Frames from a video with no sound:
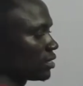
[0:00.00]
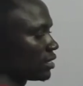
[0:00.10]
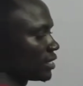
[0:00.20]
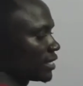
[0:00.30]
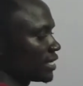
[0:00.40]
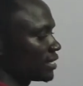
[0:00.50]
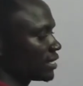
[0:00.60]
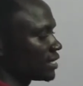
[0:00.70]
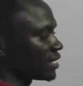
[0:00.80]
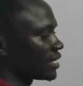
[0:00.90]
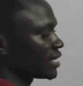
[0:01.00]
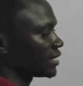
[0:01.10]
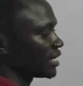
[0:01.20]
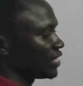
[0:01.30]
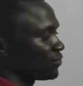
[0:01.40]
Since g is
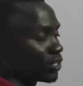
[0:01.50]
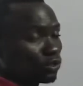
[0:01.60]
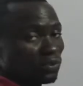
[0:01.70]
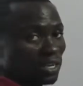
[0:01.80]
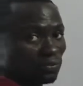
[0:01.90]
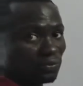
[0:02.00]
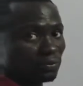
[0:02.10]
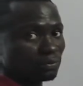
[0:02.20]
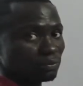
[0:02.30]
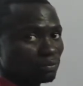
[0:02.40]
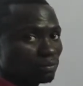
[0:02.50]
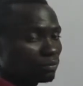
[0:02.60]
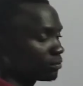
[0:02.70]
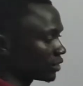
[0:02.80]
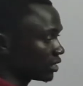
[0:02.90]
the inverse of f,
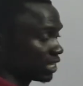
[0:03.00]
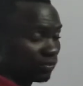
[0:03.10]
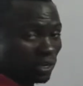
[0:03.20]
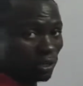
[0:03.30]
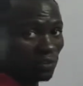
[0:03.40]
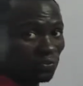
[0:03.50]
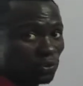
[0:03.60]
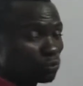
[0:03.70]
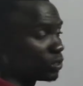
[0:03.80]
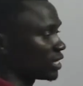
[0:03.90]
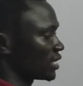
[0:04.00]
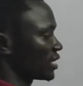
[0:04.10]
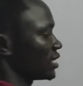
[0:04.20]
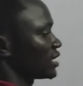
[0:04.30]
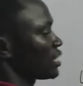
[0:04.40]
if you are confused, it is
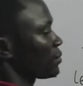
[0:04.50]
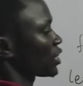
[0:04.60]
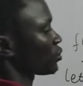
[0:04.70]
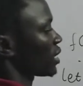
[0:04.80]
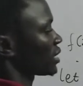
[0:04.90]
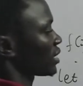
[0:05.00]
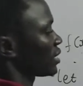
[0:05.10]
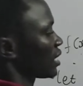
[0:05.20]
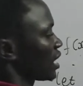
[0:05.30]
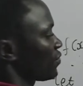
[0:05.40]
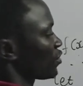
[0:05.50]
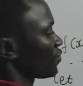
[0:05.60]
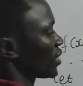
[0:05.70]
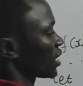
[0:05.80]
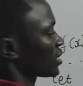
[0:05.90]
the same as writing f
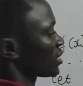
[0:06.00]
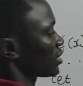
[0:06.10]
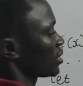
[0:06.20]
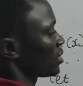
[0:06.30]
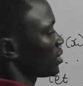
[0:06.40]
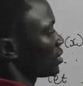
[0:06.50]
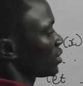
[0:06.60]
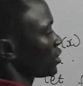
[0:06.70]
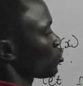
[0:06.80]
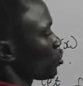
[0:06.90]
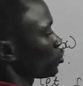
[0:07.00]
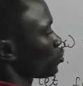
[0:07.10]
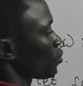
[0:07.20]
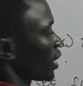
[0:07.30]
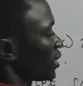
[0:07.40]
of x equal to
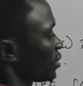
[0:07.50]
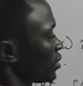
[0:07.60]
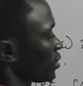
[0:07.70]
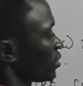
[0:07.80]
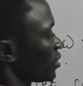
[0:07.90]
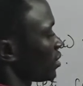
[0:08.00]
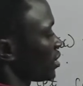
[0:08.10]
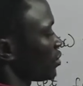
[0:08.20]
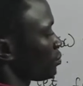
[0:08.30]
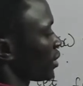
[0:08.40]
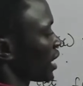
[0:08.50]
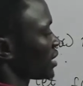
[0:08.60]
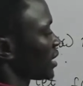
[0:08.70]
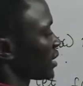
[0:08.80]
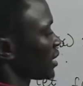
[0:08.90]
1 implies
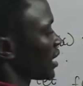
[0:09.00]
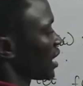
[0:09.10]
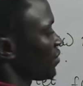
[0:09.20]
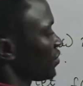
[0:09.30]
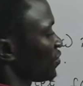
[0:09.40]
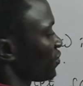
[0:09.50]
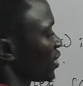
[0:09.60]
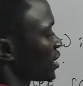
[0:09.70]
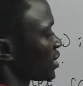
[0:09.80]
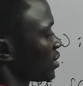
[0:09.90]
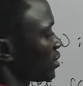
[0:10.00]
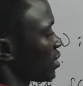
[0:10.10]
that f inverse